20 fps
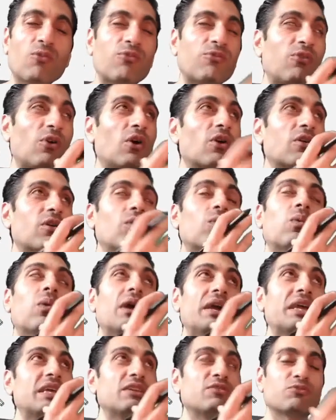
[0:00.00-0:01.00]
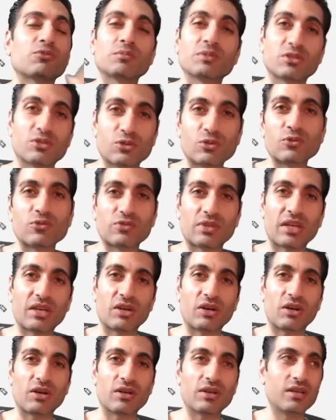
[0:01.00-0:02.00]
far away from the truth they
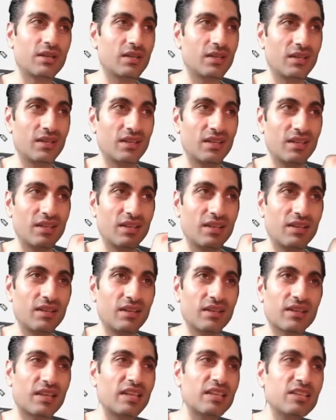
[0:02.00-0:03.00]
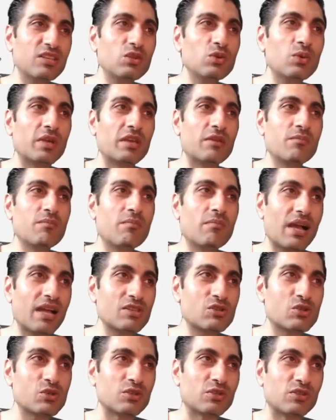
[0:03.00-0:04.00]
are? Can you
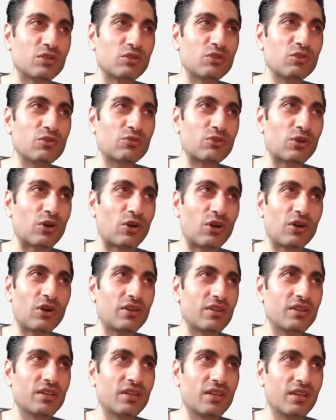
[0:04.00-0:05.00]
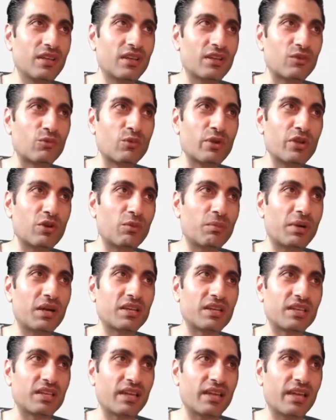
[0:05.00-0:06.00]
imagine you've got real
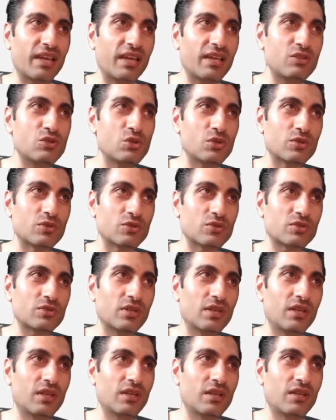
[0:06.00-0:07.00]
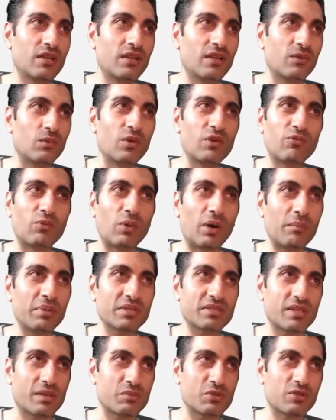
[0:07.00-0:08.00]
money, hedgers with one
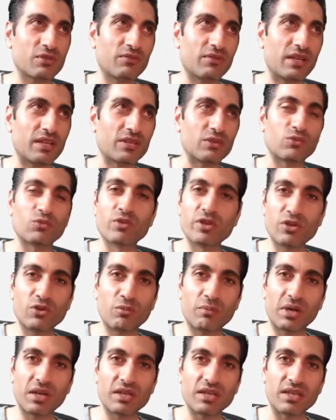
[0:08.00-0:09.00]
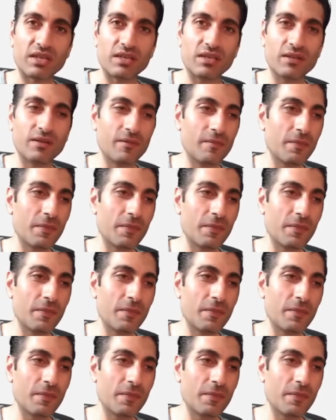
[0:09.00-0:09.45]
perception of value, real money,